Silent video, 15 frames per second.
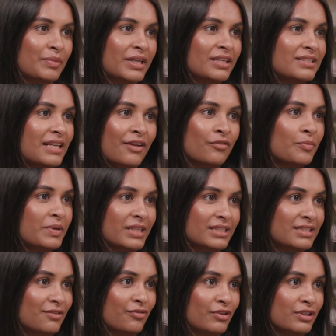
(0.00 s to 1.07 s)
because everybody's
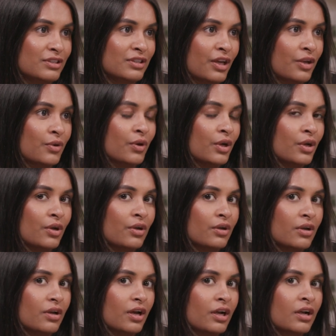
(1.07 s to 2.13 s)
different. So
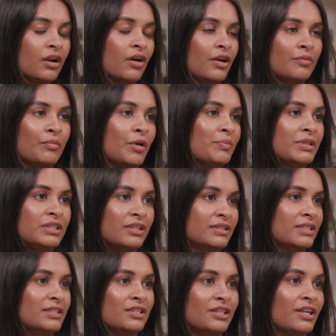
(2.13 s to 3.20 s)
a client might be
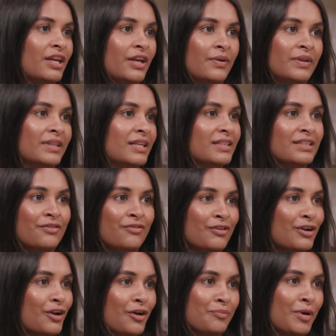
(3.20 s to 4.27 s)
suited to you and then a
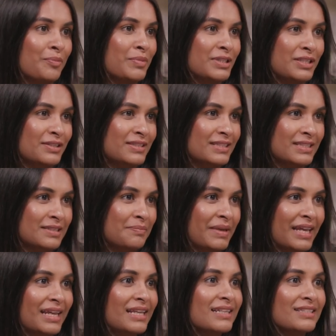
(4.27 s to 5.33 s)
different client might be suited to
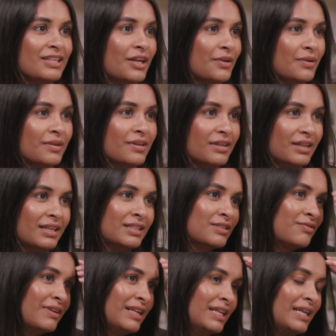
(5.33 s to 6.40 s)
me. So it
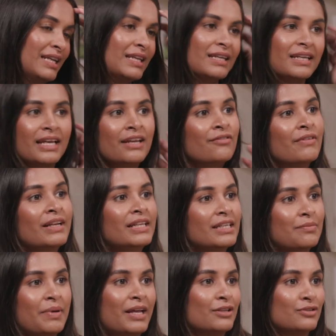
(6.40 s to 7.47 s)
really
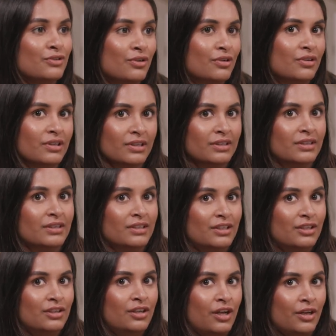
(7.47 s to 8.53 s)
depends on,
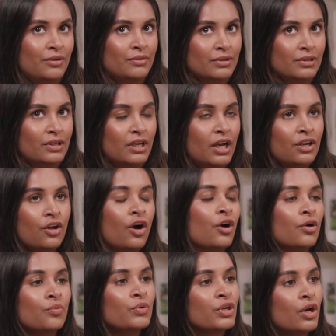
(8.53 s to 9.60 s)

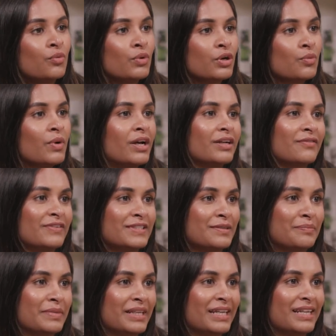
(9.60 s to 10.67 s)
would I want to work for
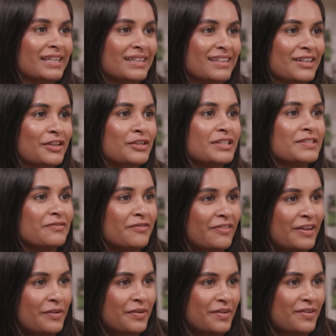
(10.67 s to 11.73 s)
somebody who doesn't
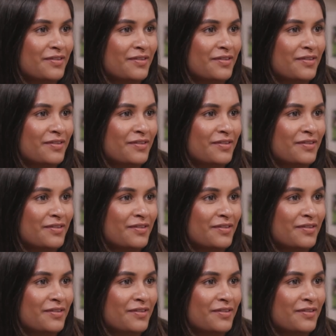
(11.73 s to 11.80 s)
fit